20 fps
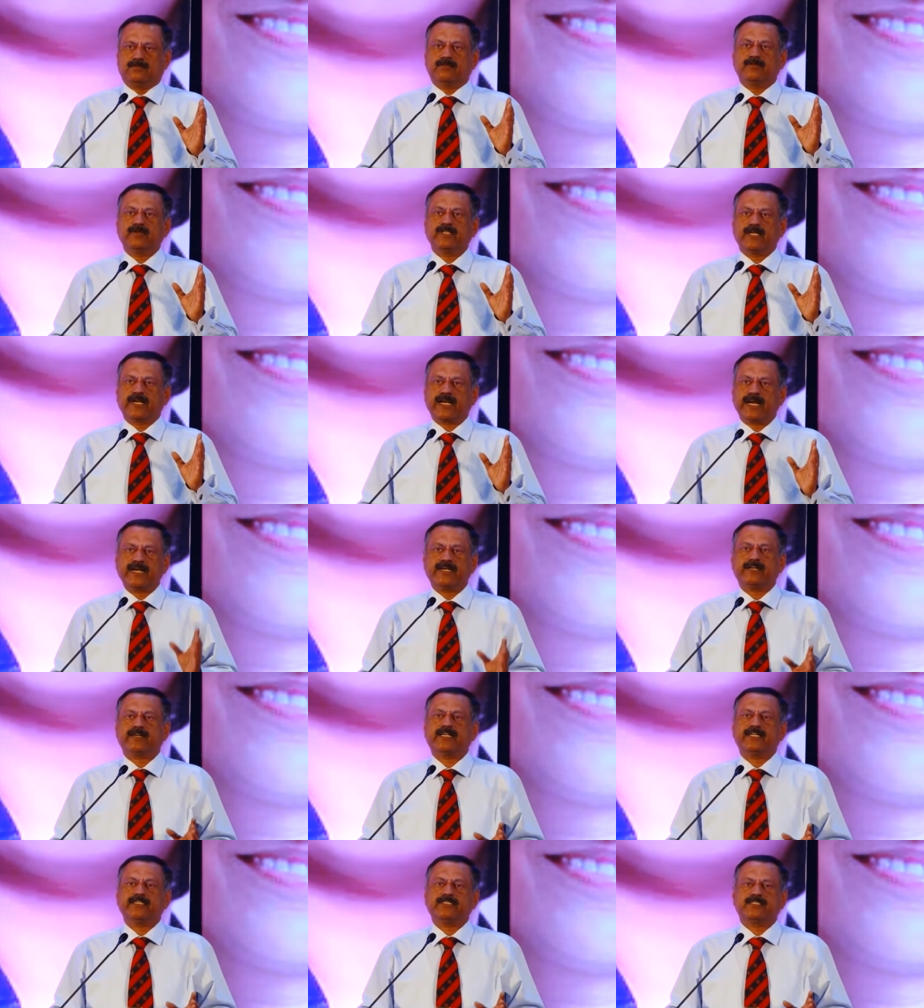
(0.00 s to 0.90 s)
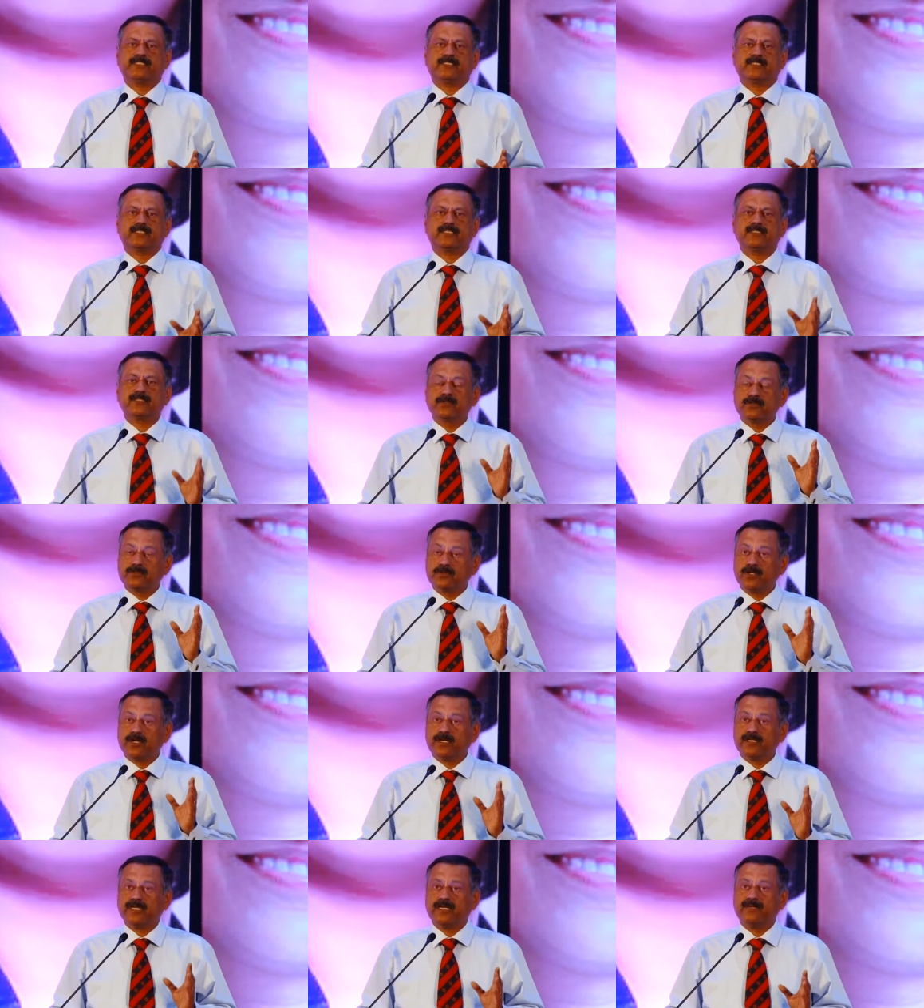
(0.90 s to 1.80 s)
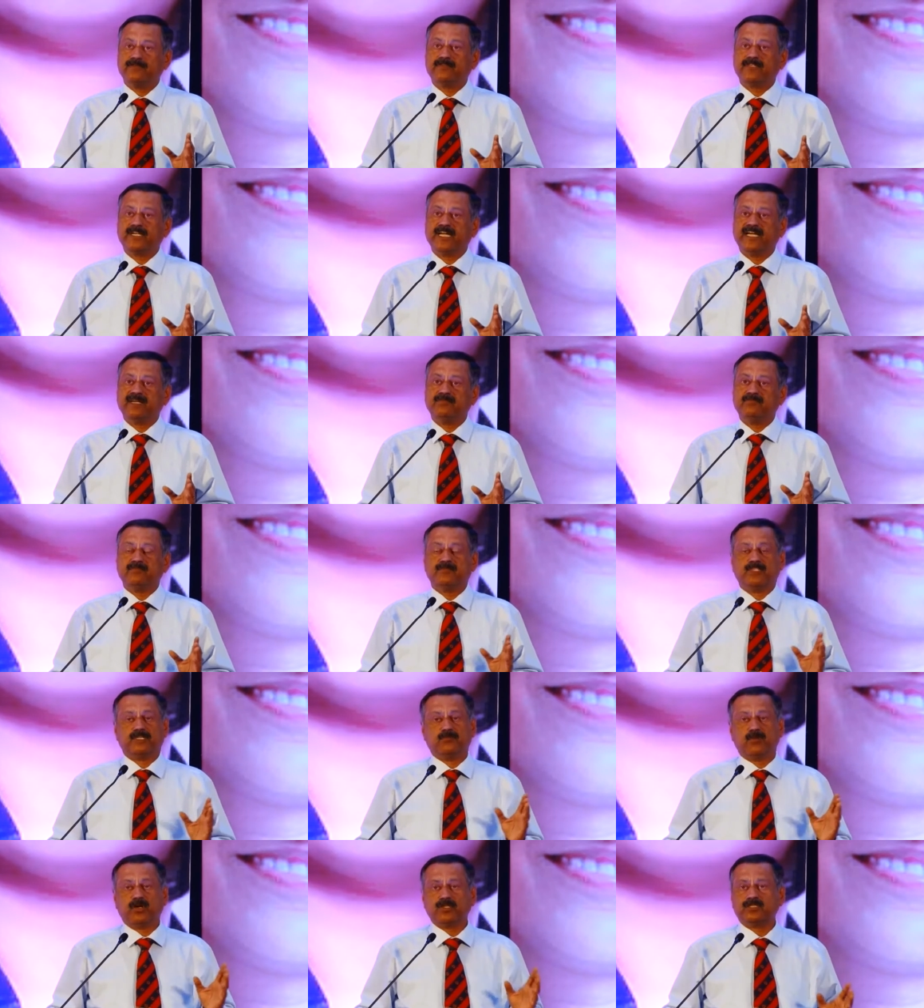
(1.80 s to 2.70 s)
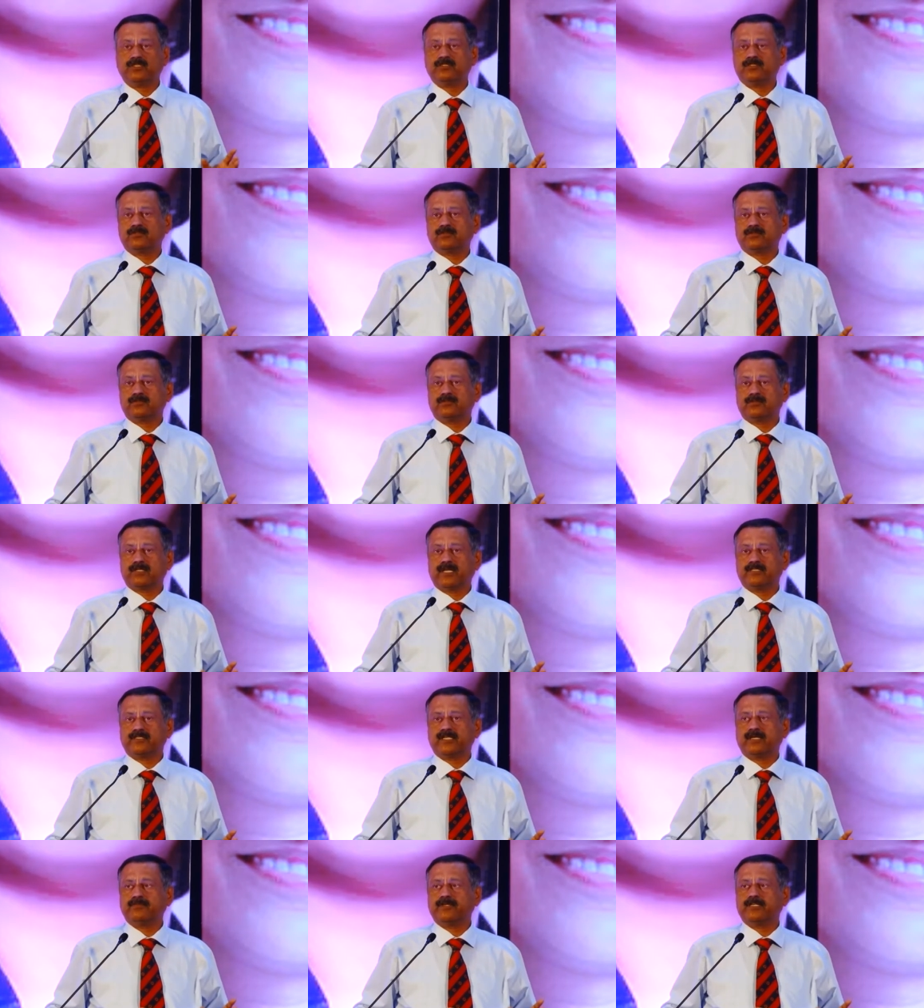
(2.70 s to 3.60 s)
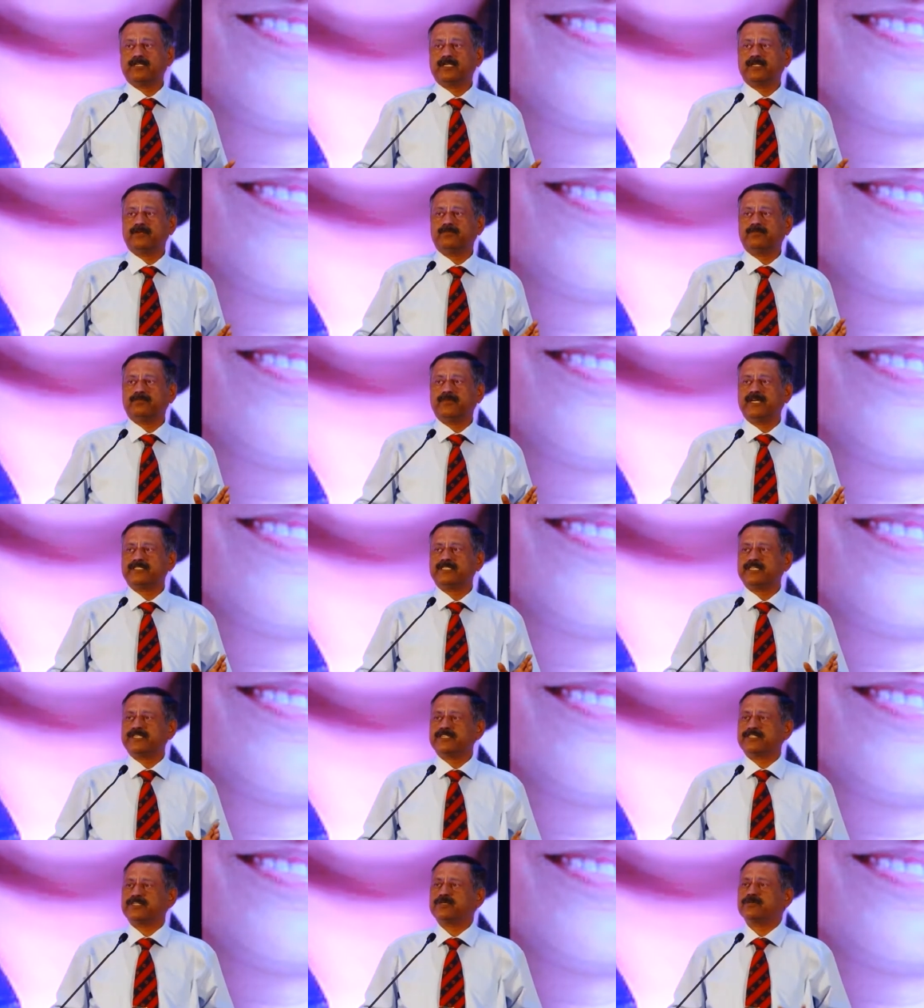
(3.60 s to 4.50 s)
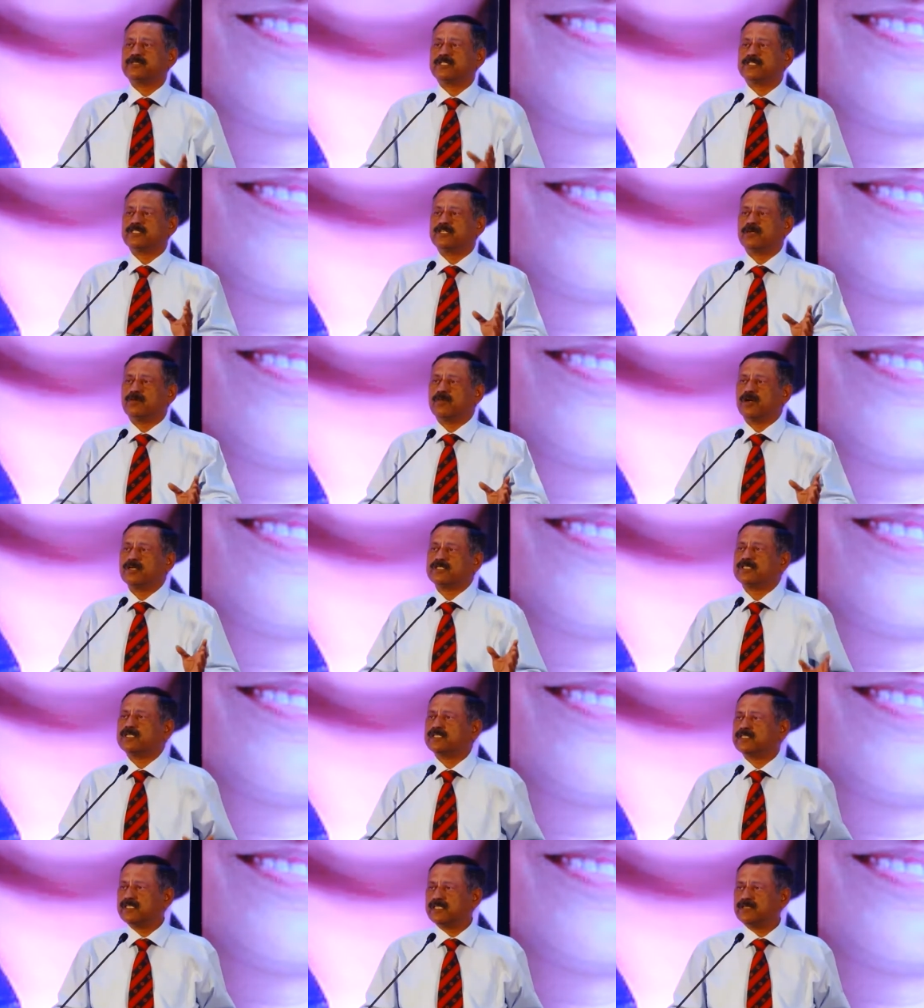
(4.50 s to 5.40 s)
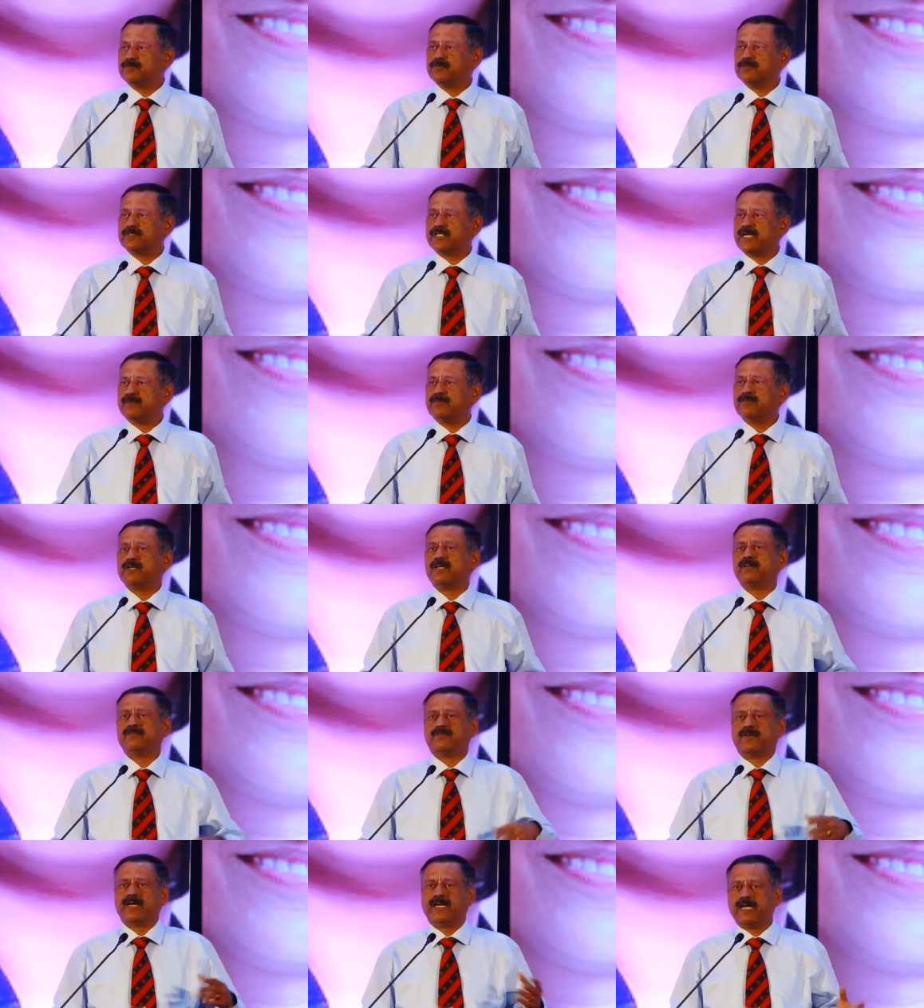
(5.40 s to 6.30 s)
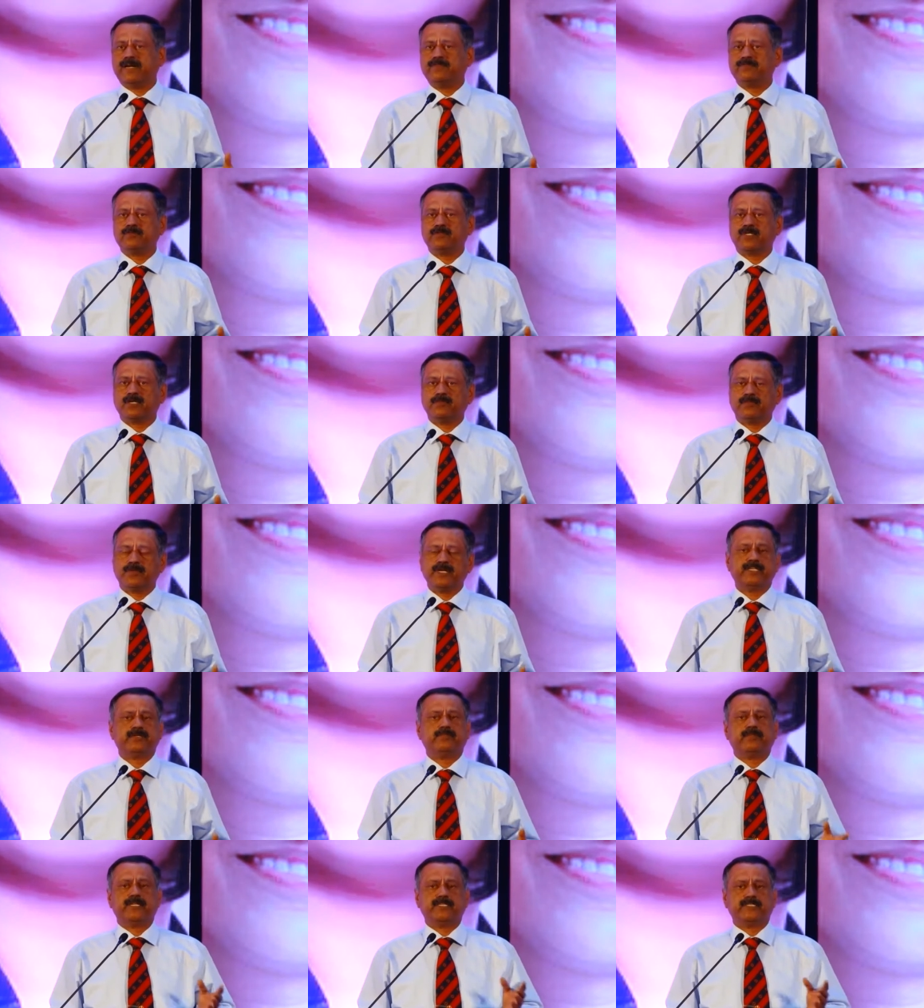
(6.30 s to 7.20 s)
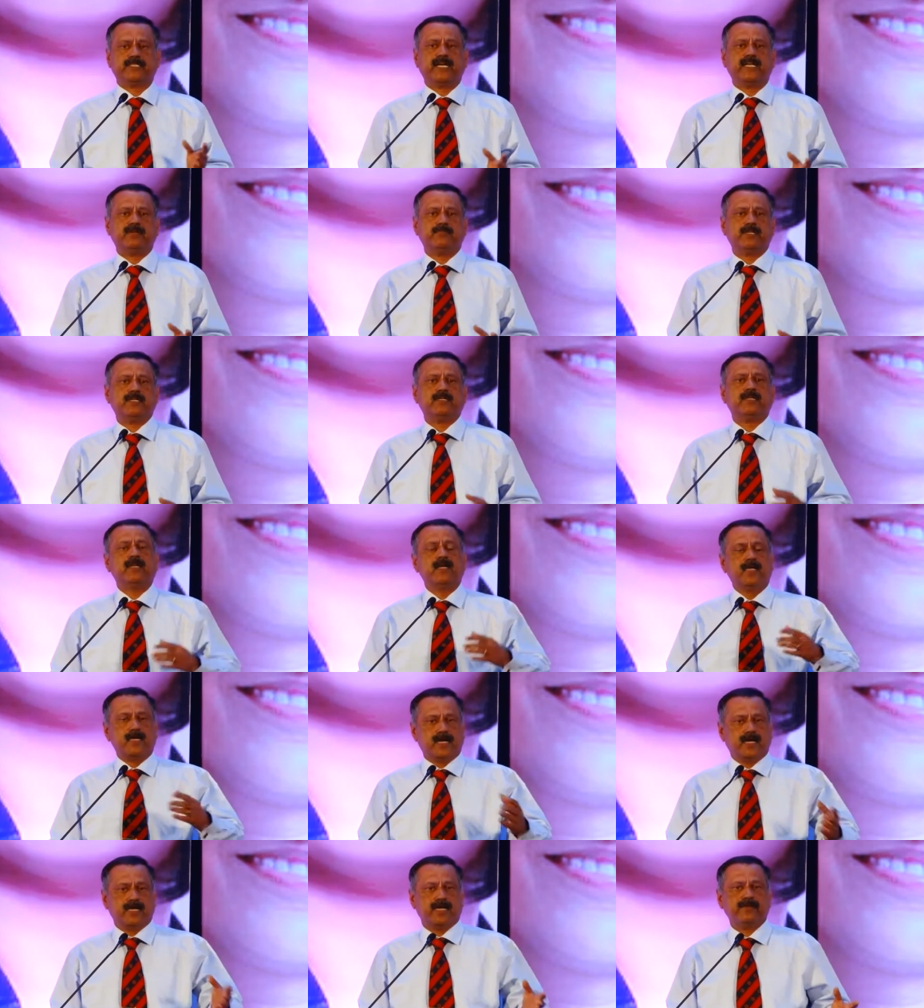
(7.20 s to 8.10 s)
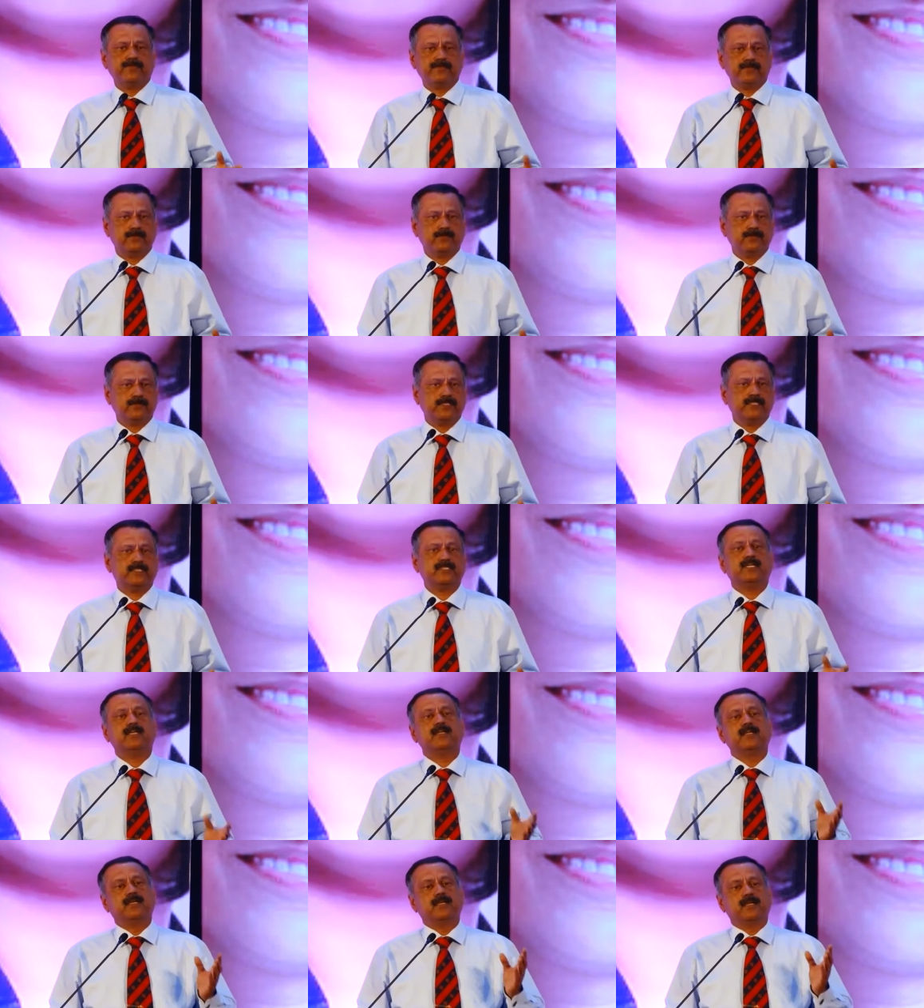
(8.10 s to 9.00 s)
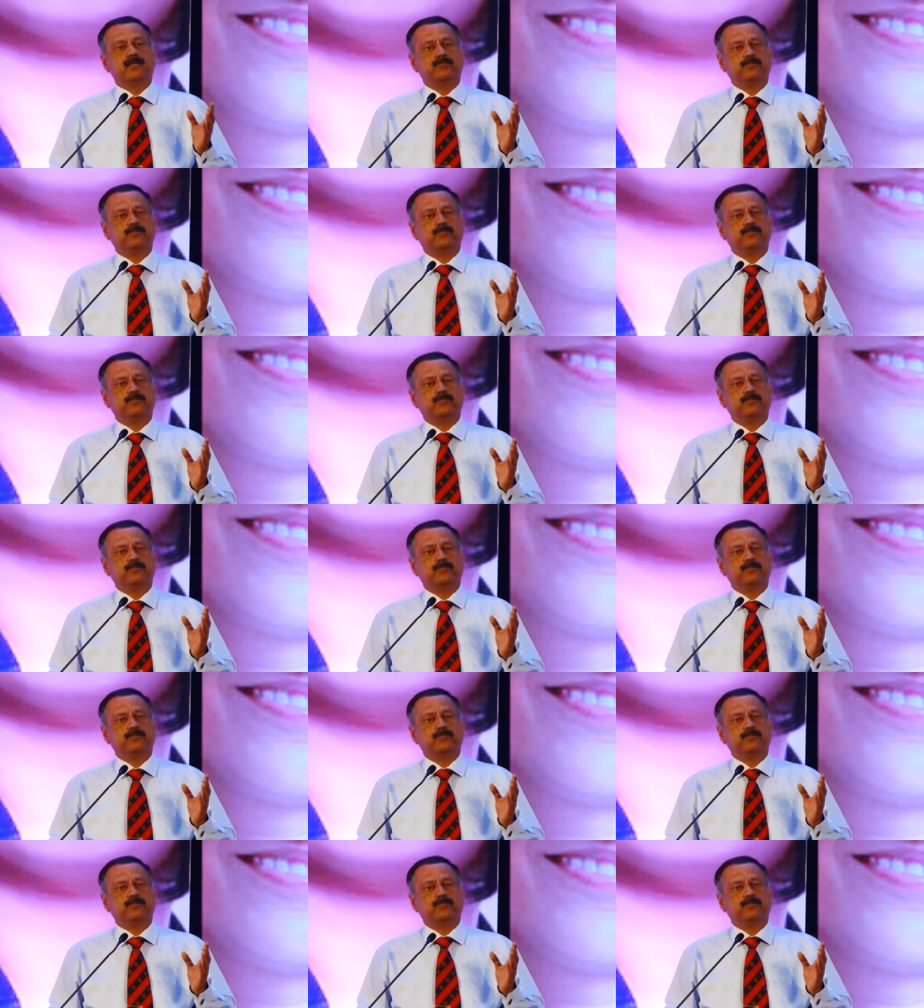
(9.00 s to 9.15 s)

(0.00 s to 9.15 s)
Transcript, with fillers: with a rat race, do not have time, the bosses, and some best excuse is your boss doesn't give you time enough, I have to complete my assignment, I have to do this.